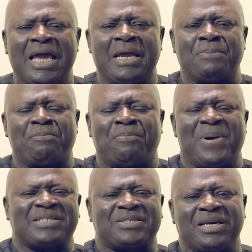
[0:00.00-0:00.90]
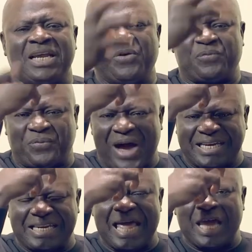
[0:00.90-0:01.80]
in personally
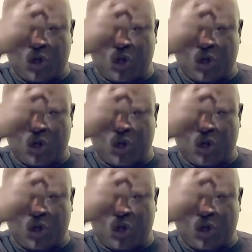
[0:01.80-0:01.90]
fighting a